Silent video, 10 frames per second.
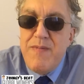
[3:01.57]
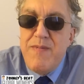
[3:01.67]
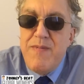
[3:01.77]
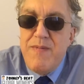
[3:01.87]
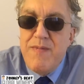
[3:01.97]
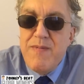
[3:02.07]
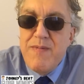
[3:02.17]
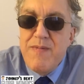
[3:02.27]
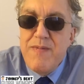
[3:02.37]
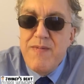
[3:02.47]

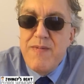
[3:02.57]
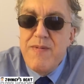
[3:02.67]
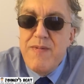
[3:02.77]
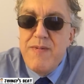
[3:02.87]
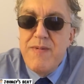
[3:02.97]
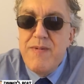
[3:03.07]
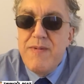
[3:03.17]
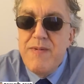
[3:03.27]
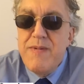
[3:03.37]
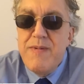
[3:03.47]

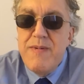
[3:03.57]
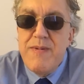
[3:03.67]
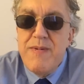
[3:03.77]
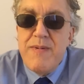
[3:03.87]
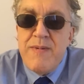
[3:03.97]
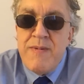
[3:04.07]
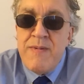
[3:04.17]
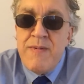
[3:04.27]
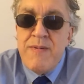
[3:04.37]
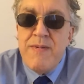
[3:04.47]

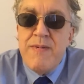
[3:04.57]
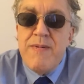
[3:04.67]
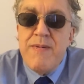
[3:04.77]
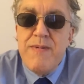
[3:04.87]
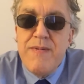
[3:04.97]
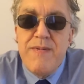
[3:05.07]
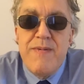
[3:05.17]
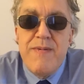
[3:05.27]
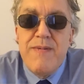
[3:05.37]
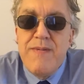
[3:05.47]

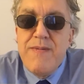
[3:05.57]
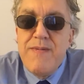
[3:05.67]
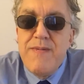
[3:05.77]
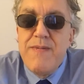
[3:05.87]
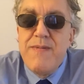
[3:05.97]
The person shown says nothing.